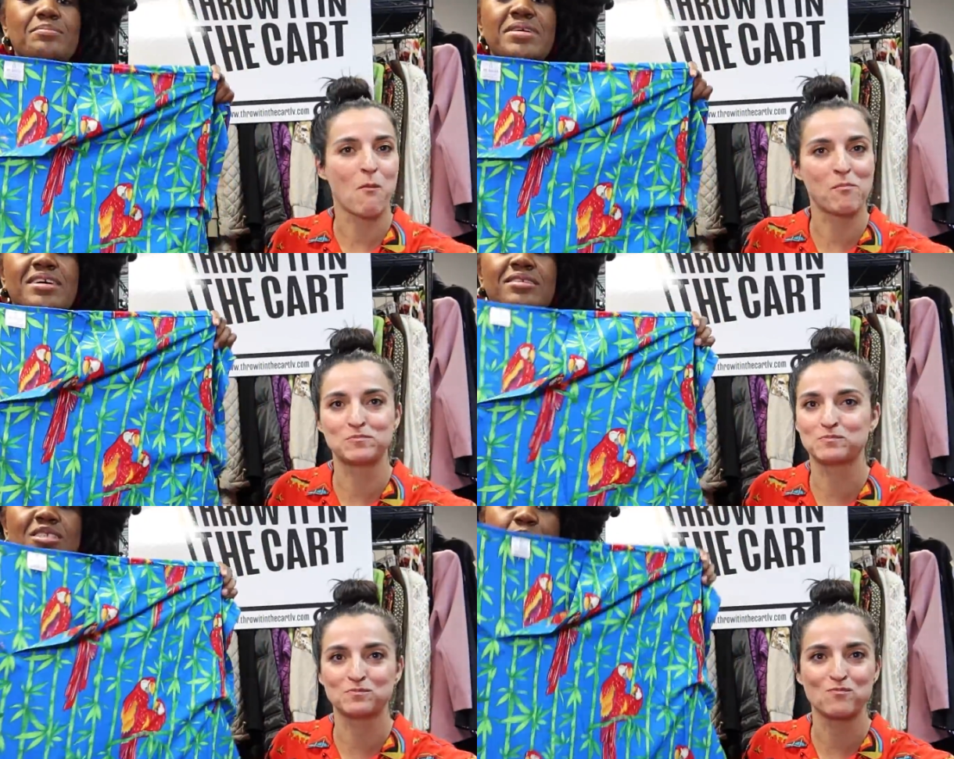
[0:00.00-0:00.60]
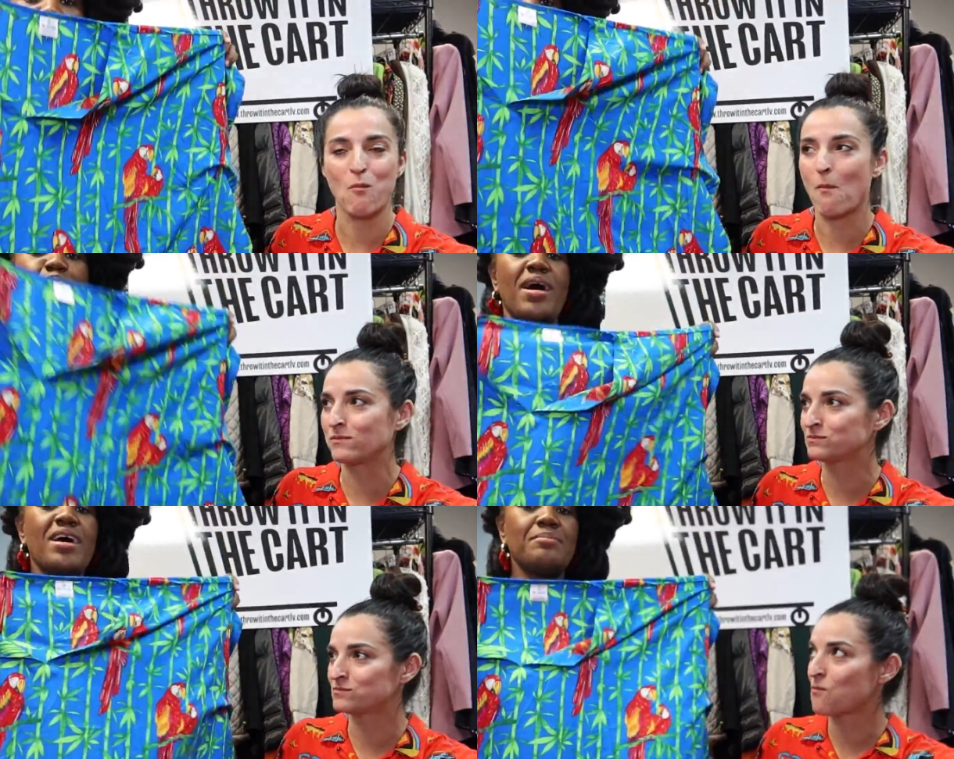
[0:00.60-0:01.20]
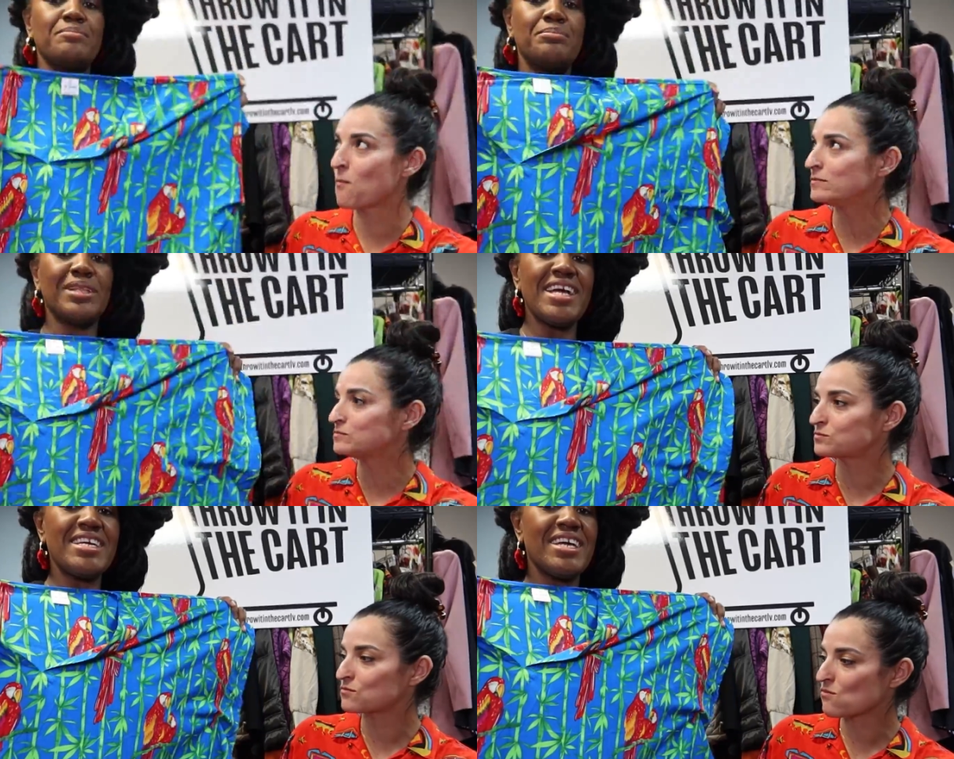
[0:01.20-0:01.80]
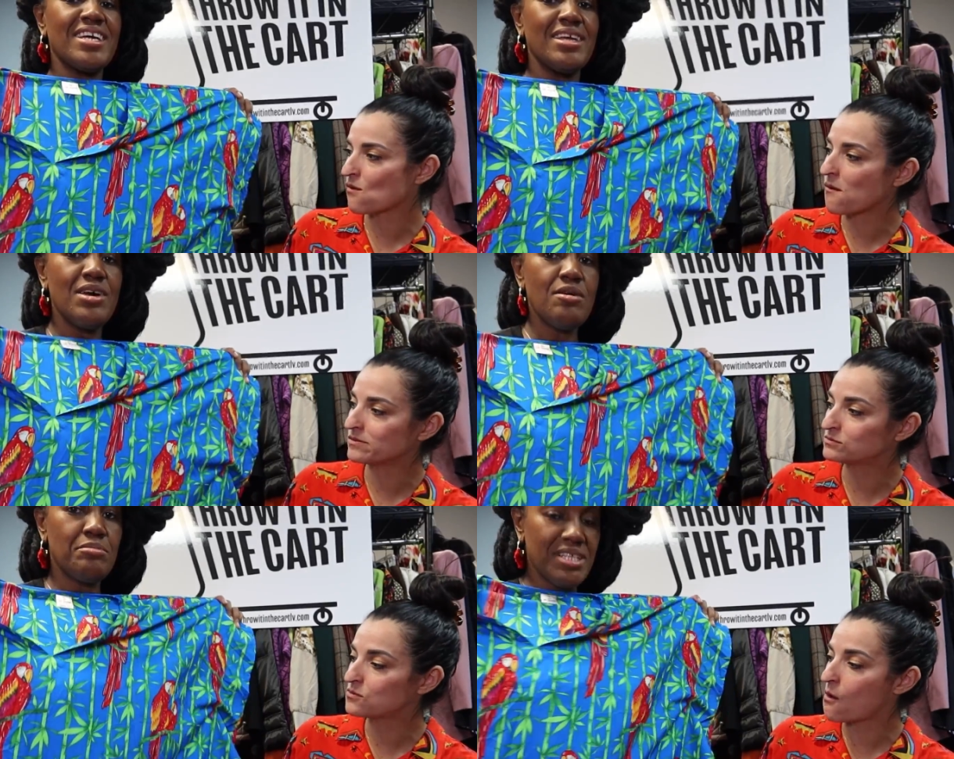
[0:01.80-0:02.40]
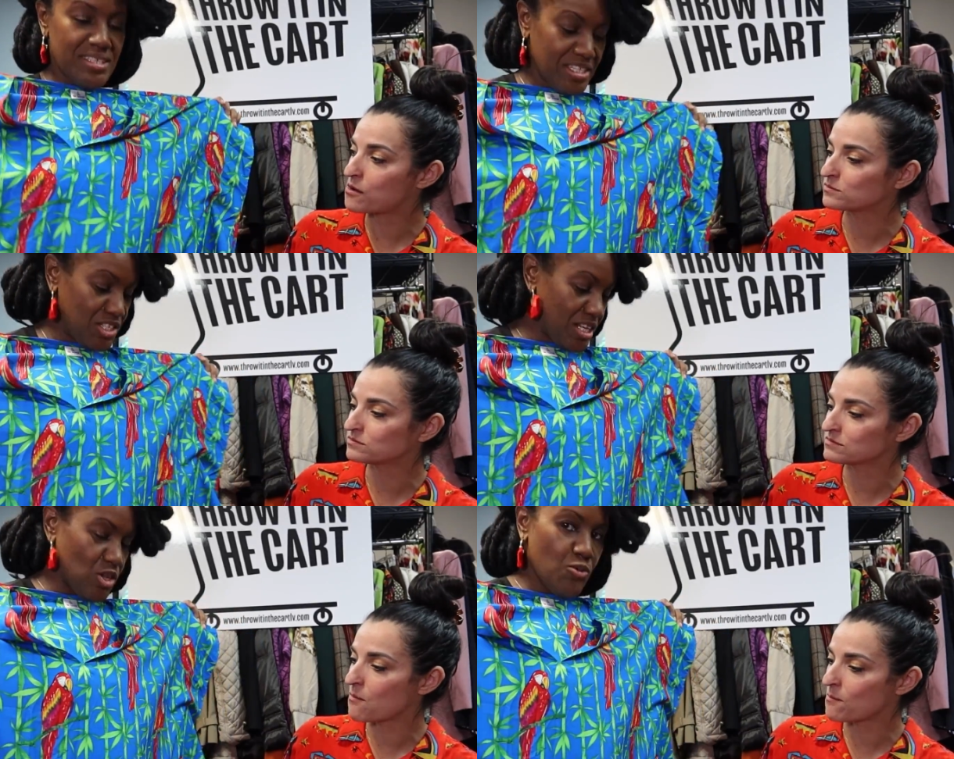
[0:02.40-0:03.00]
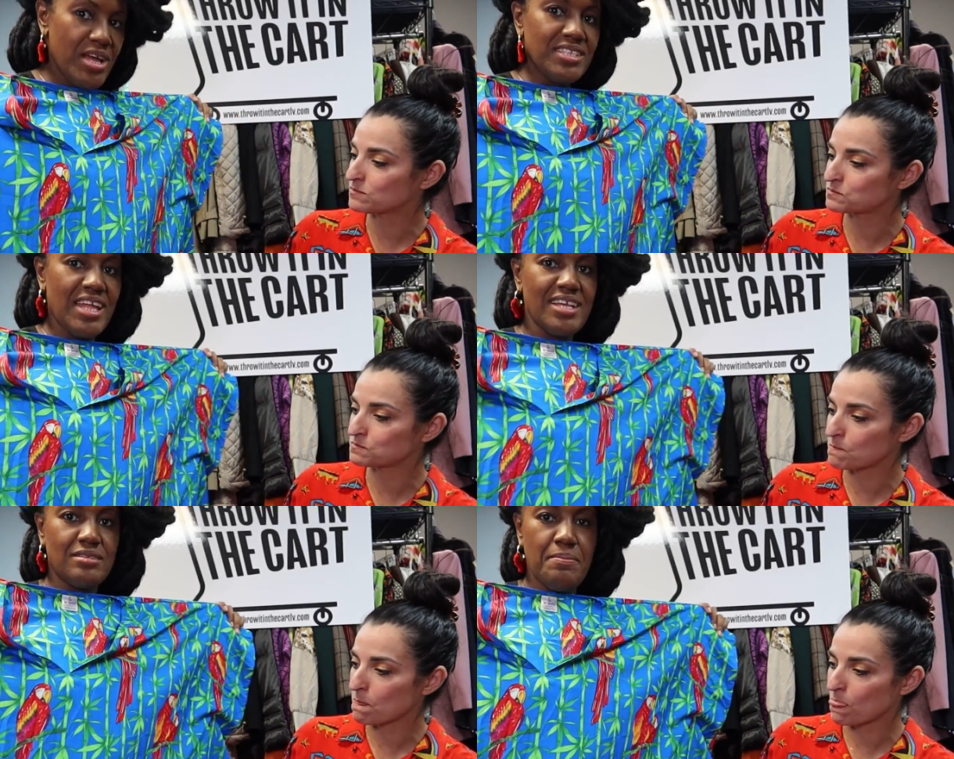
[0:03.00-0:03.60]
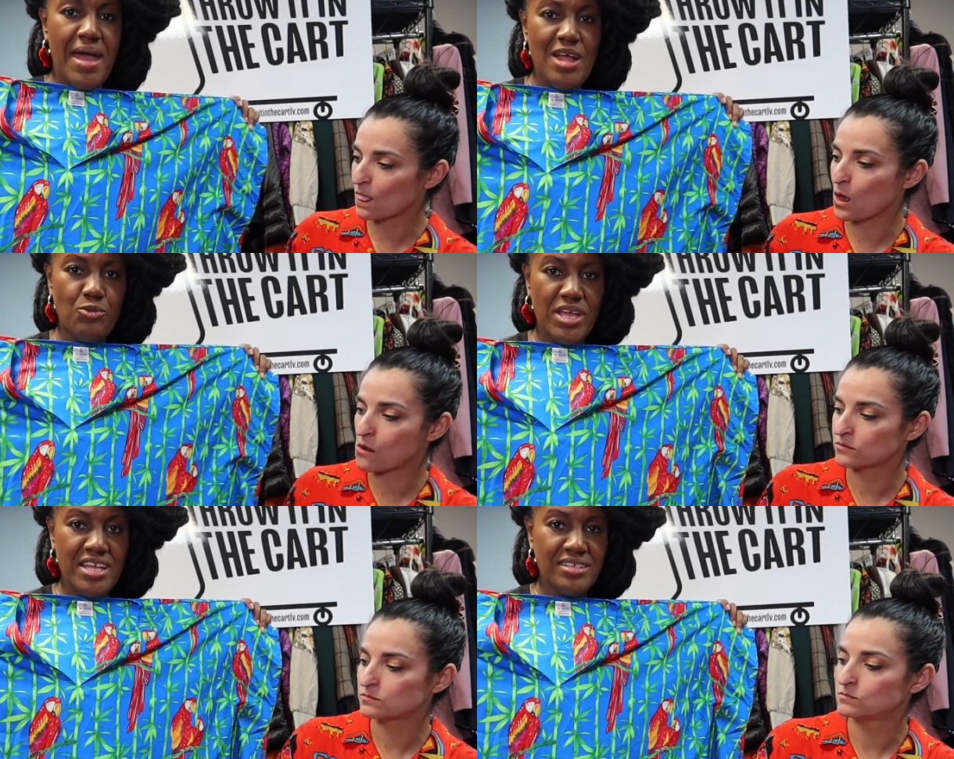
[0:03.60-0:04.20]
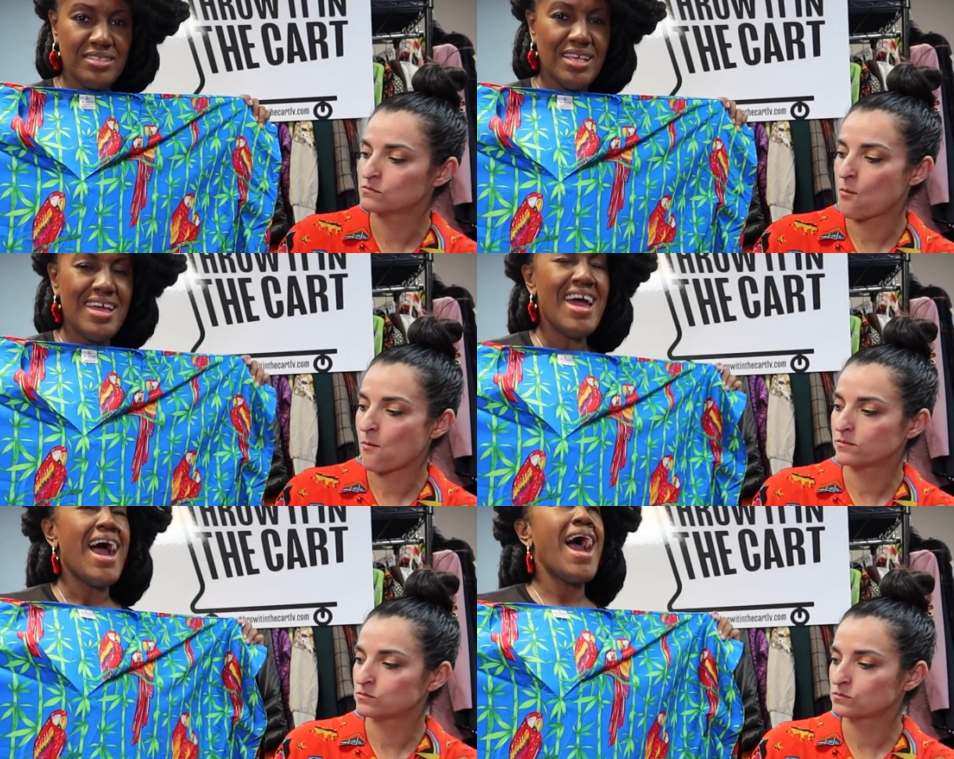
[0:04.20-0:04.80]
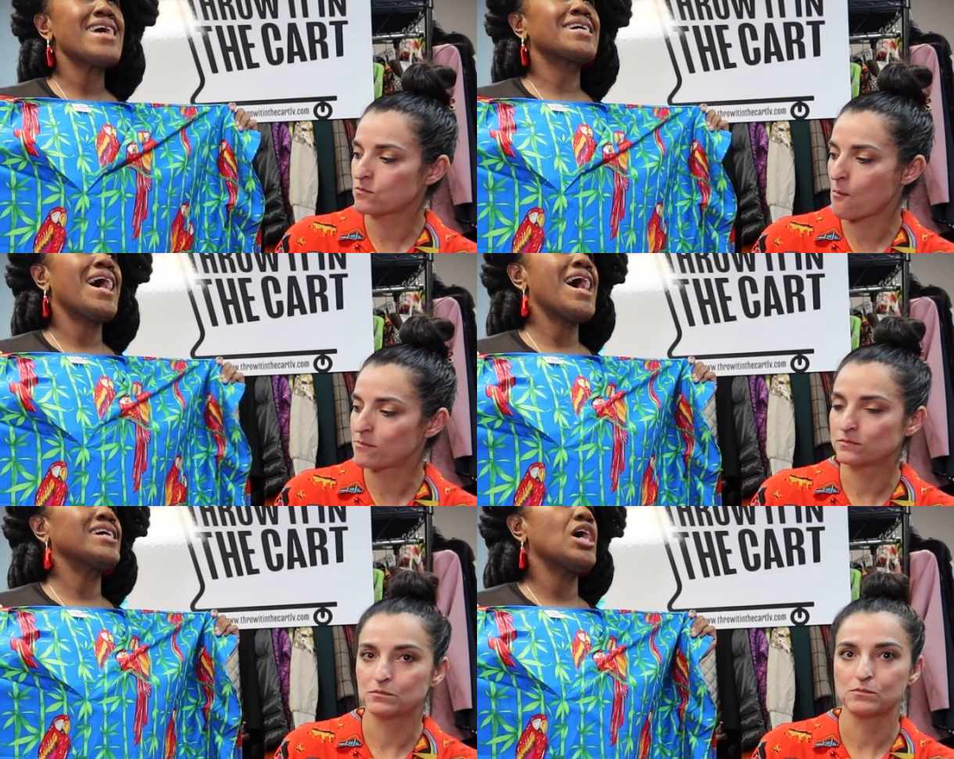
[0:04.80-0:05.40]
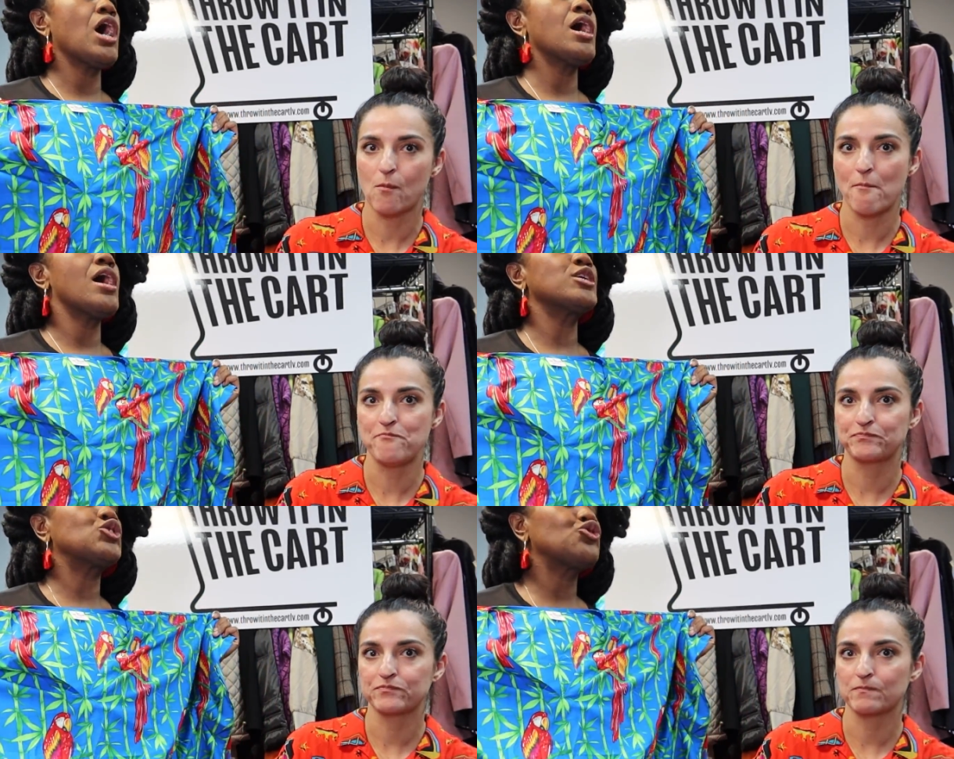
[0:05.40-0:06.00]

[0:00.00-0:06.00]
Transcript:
Speaker 1: a big SpongeBob blanket, but it cinches at the waist and it has the bat wings. I got a